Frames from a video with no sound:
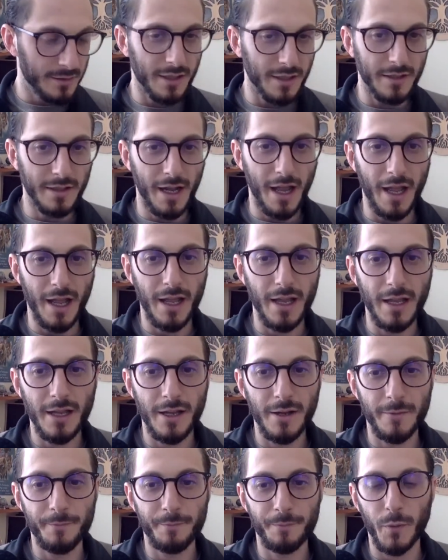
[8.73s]

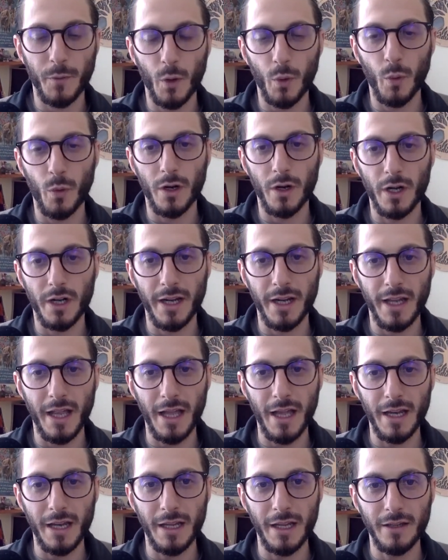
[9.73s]
Today, we're going to
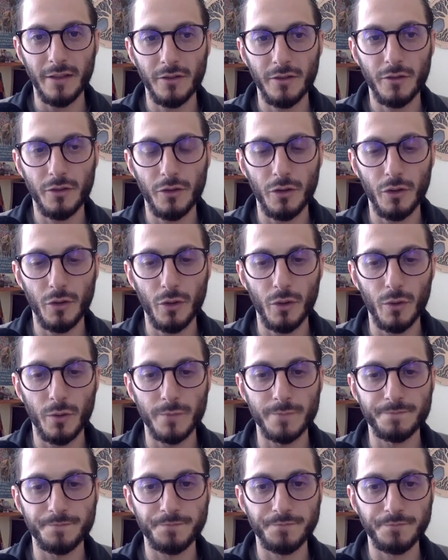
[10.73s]
get
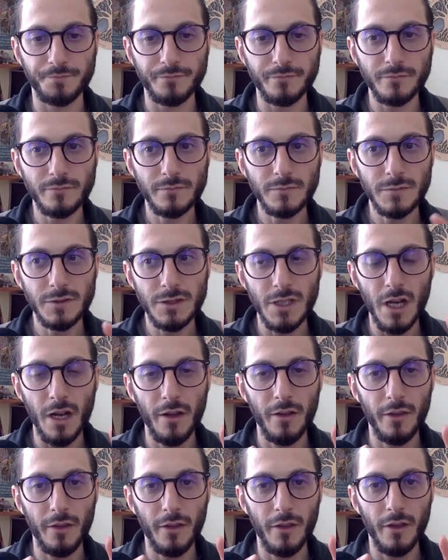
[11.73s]
into
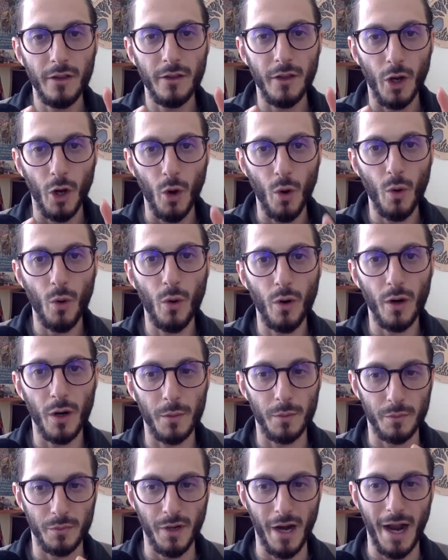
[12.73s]
the
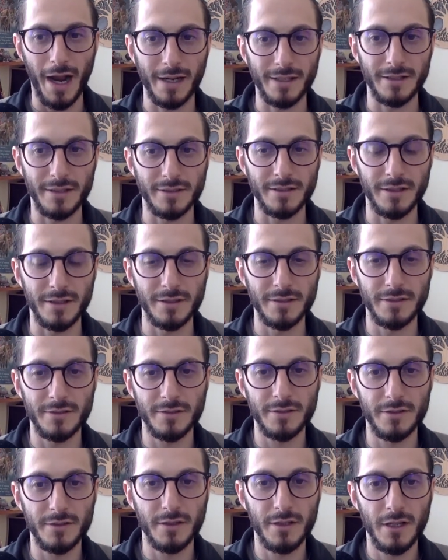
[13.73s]
core
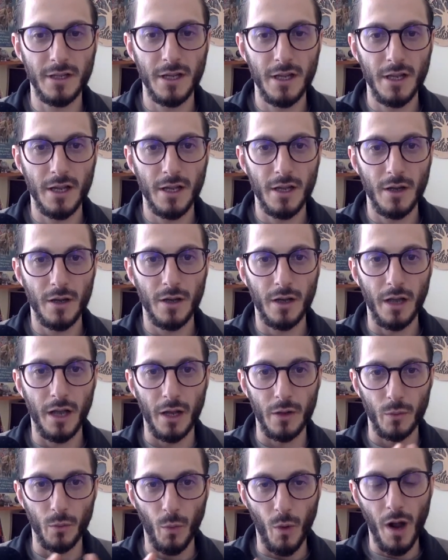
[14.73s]
practices
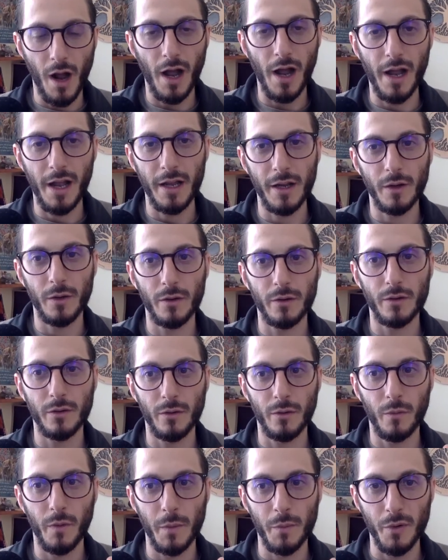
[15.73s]
and why
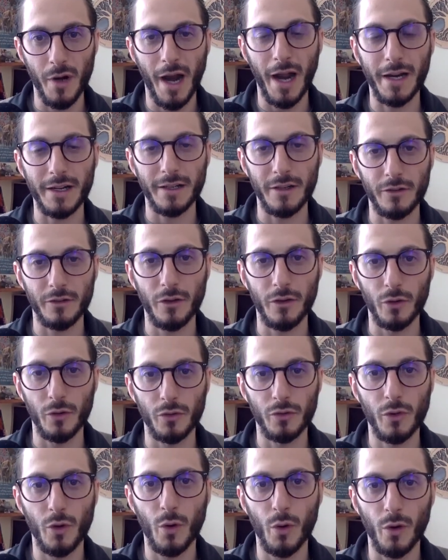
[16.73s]
we practice
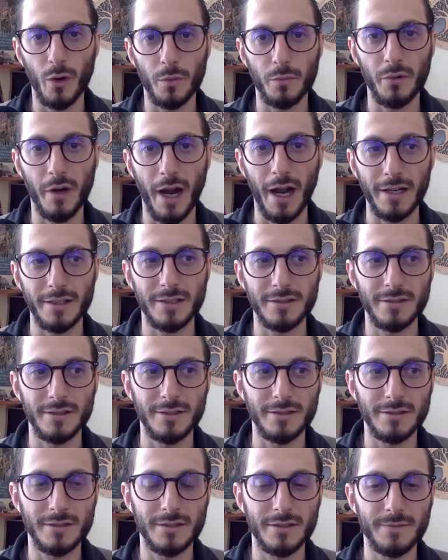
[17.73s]
those core
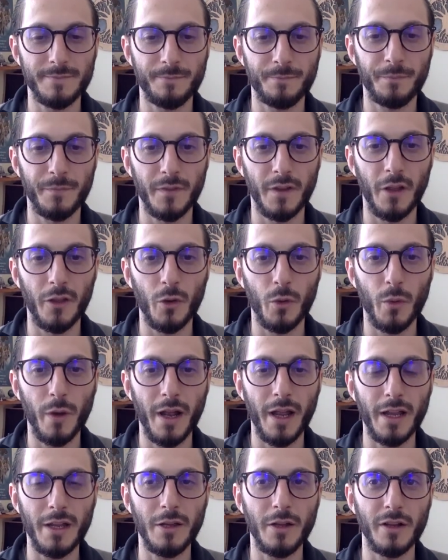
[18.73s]
practices. Another
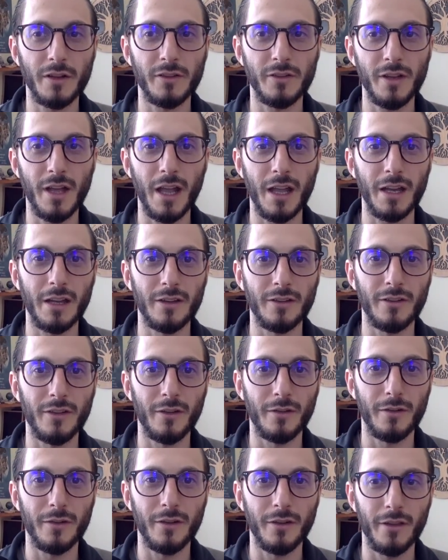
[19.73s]
way you can say it
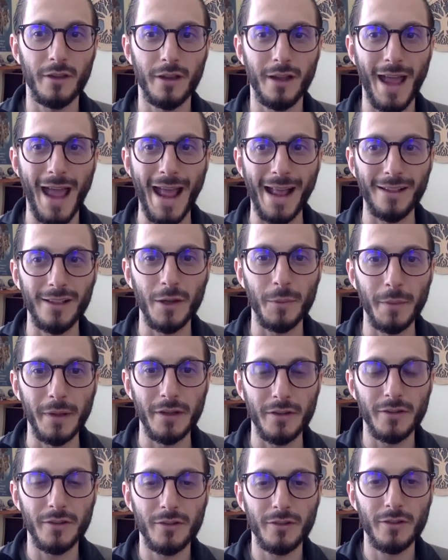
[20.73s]
is the
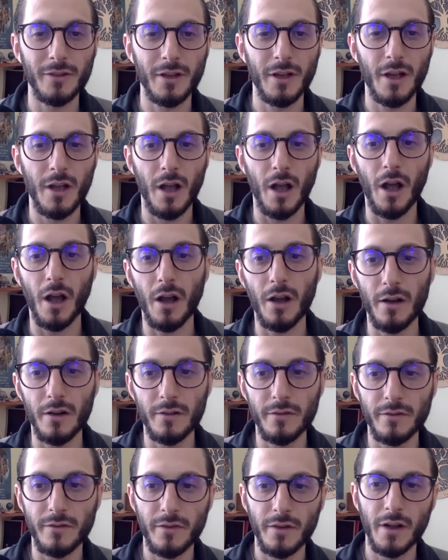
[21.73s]
elements
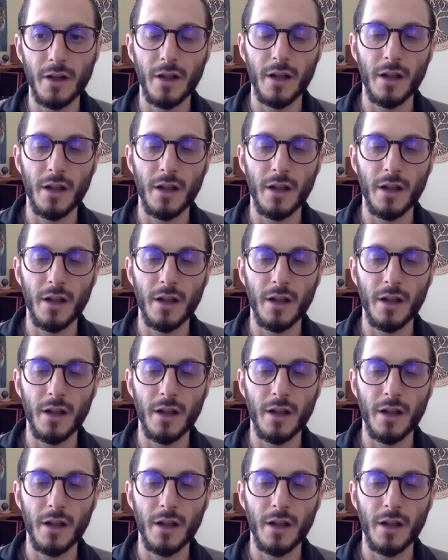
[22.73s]
of